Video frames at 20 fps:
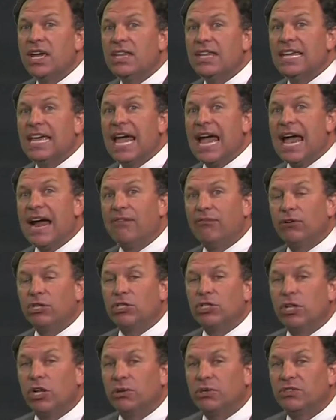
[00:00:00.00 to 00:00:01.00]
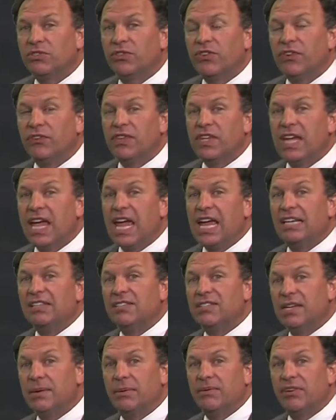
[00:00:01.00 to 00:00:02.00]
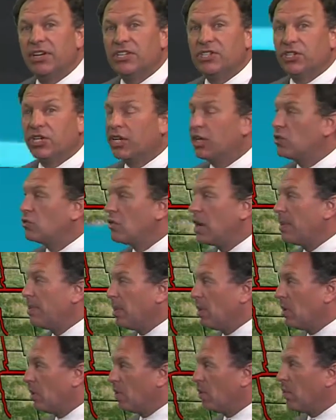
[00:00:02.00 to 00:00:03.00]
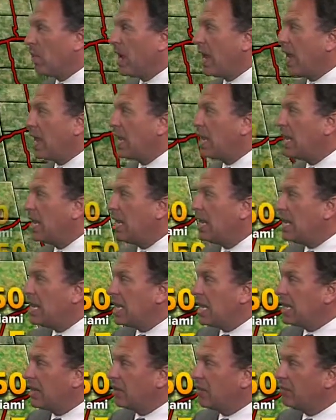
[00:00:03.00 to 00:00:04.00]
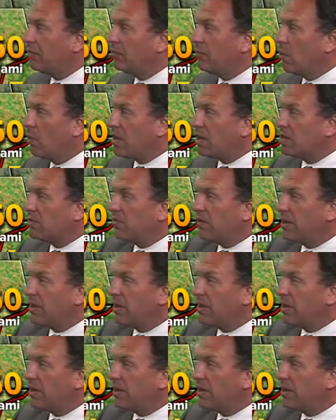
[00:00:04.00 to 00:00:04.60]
The average low is 58. Some of us are going to drop all the way into the 40s.